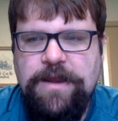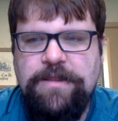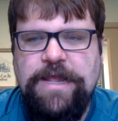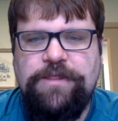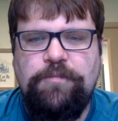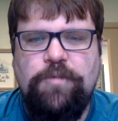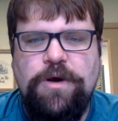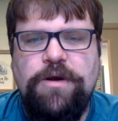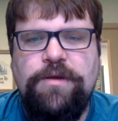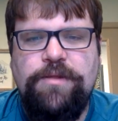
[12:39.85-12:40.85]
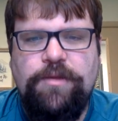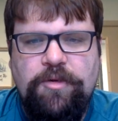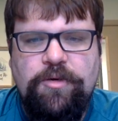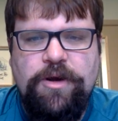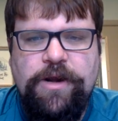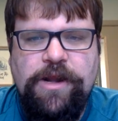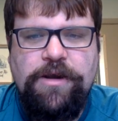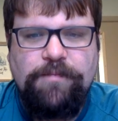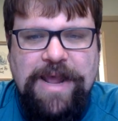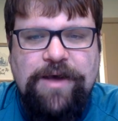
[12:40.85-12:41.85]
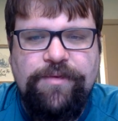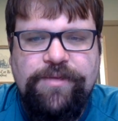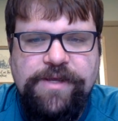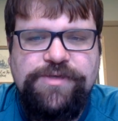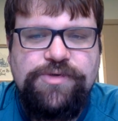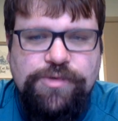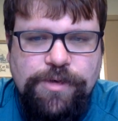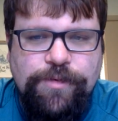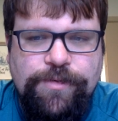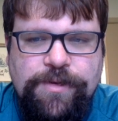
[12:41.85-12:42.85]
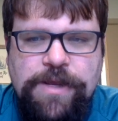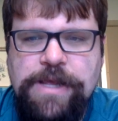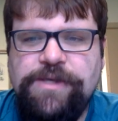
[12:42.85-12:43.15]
and that the word of the Lord in your mouth is truth.